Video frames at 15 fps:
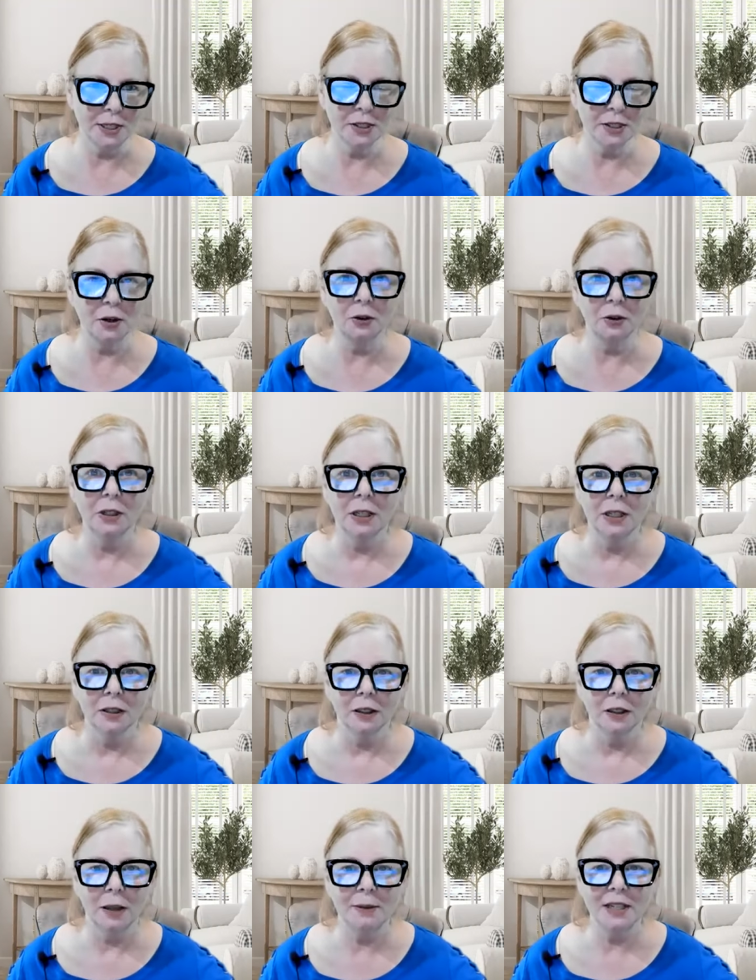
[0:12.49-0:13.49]
So
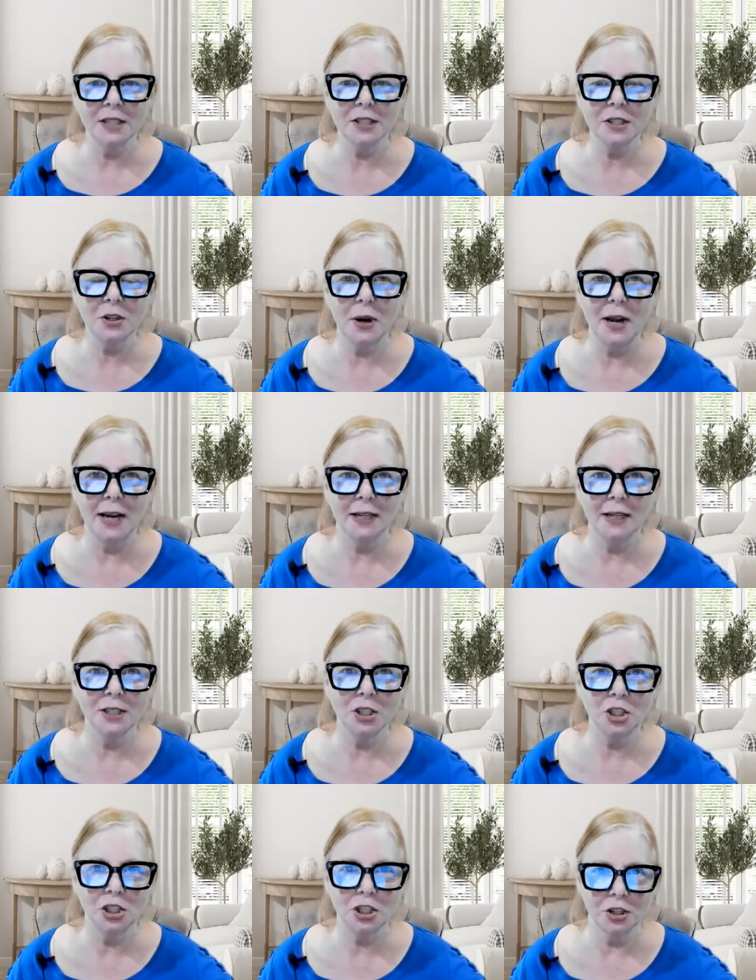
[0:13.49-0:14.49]
let me just go ahead
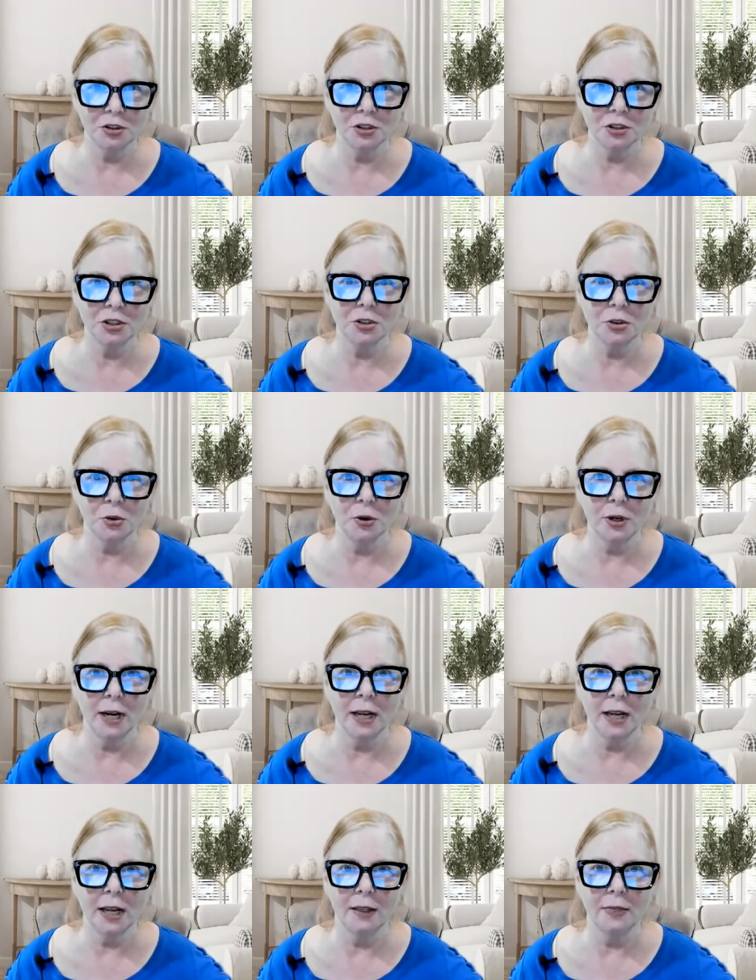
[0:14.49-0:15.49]
and share the
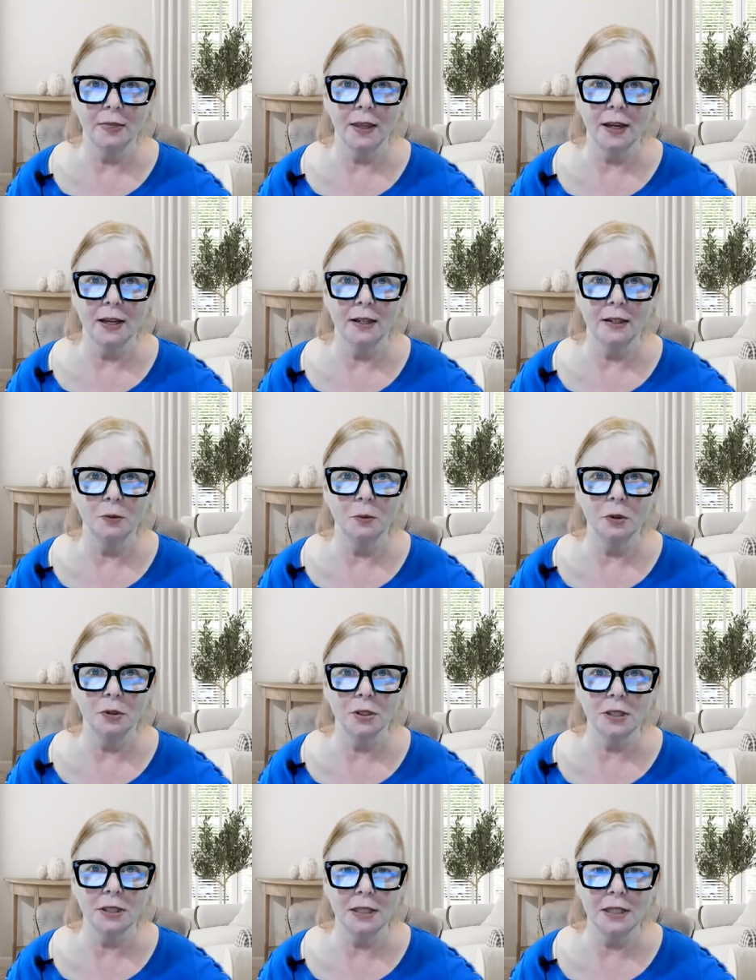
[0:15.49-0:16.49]
story, and then
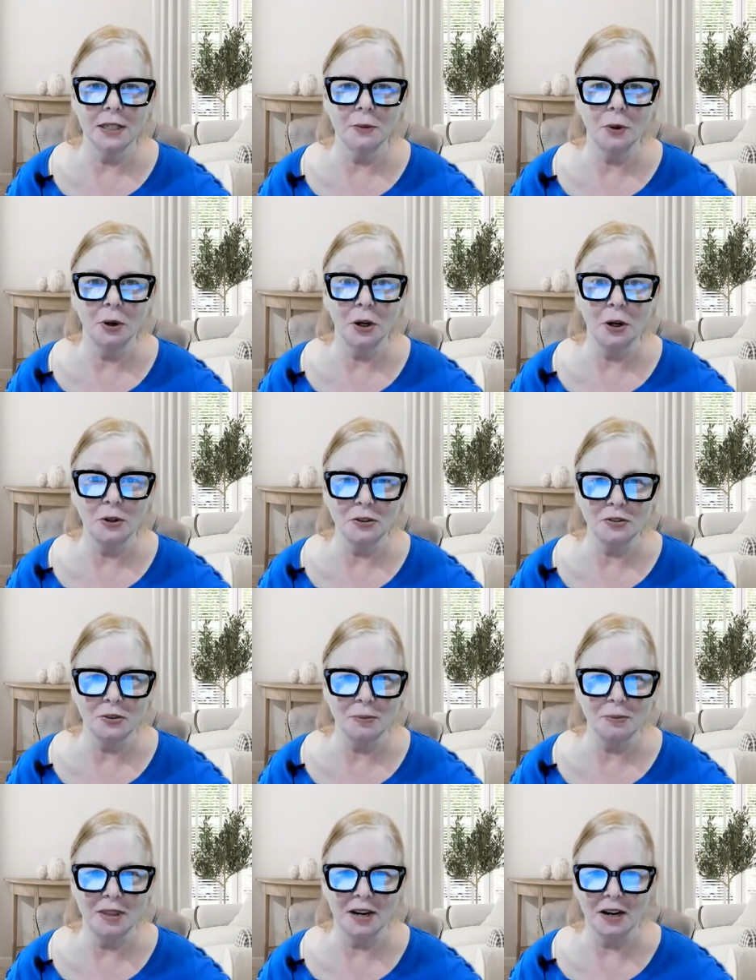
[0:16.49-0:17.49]
we'll see where it goes
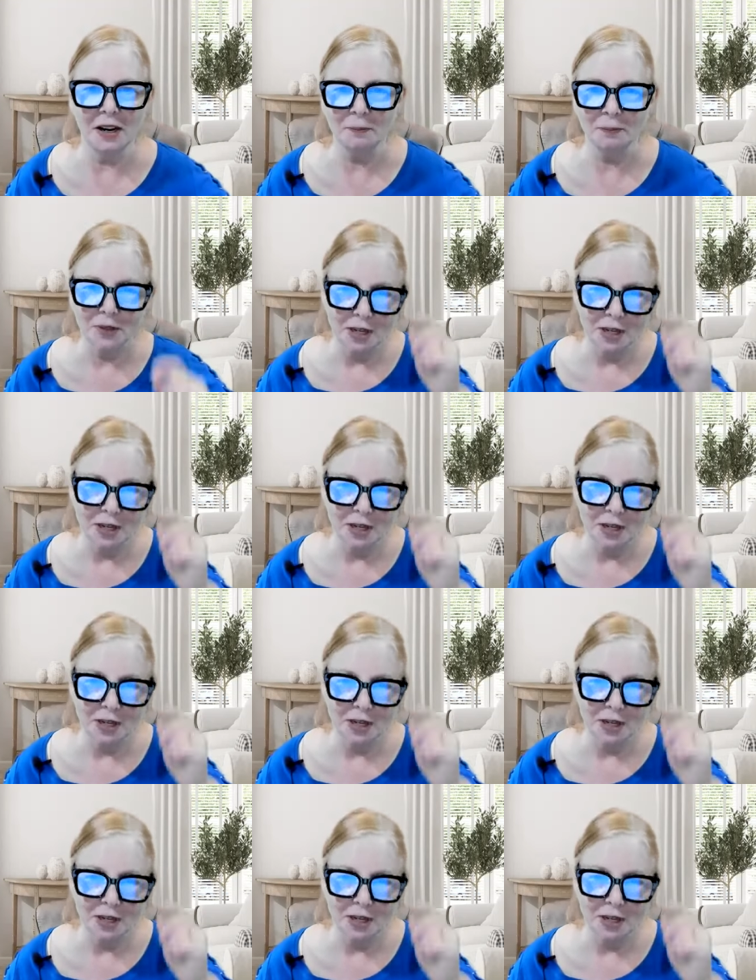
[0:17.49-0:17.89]
from there.